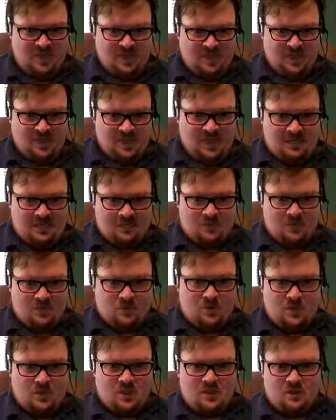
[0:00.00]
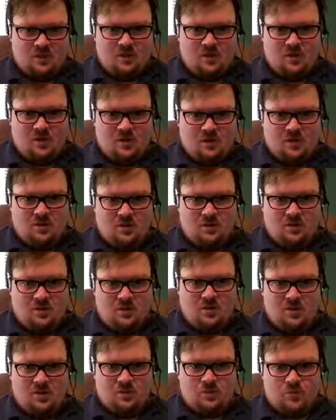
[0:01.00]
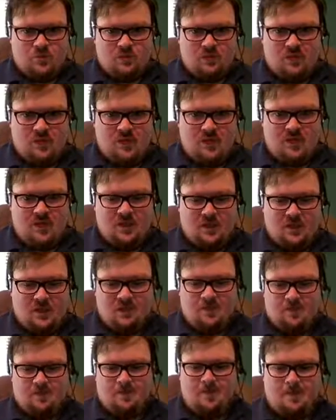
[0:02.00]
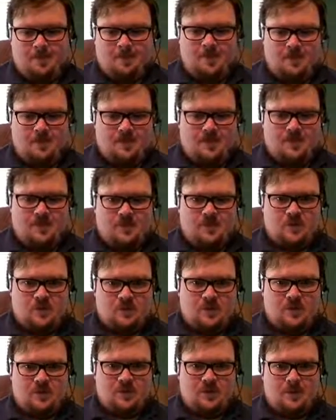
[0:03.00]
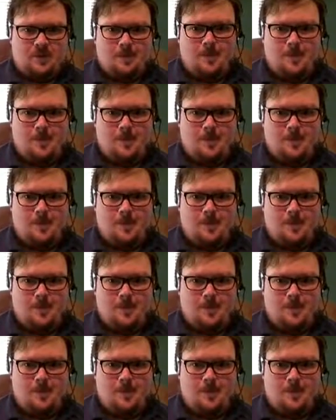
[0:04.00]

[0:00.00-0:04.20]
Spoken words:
and I'm going to want to install this one right here. Let's zoom in a bit.